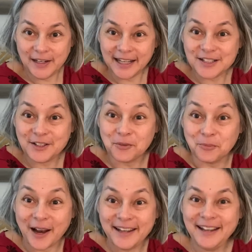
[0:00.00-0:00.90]
like she's
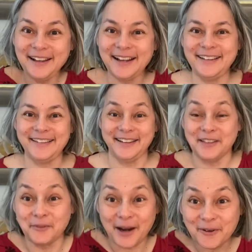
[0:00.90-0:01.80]
running because
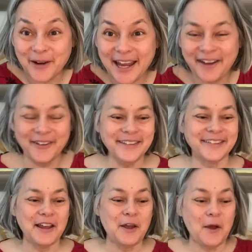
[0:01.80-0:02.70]
the runaway heiress.